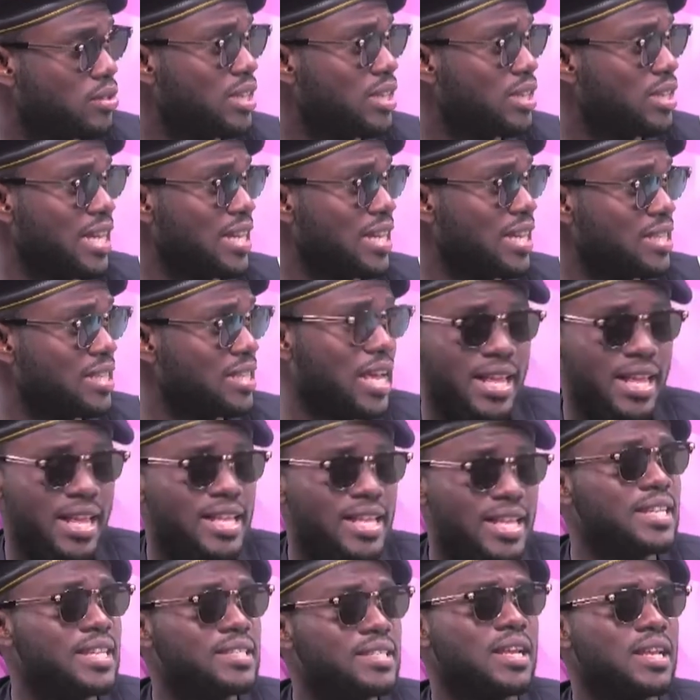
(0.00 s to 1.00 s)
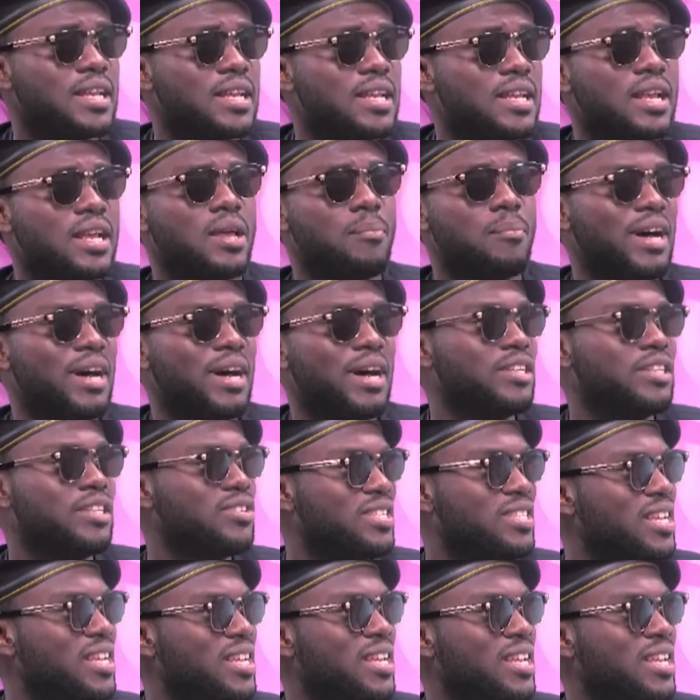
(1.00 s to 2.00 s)
of, yeah, mm-hmm. Yes. But you
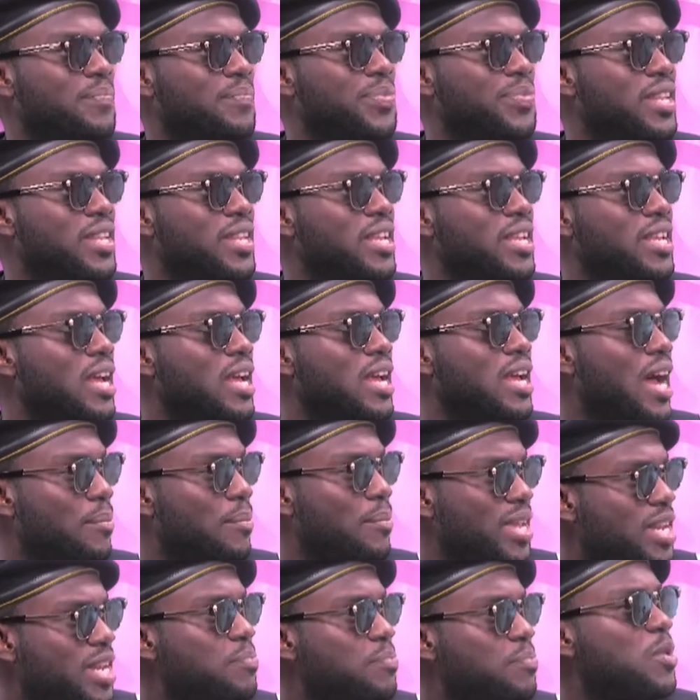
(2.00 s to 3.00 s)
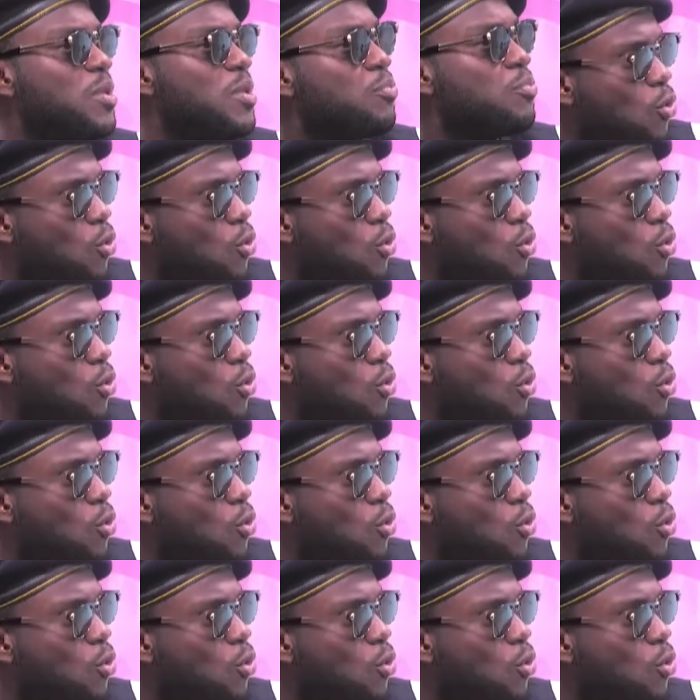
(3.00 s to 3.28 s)
see, I mean, people who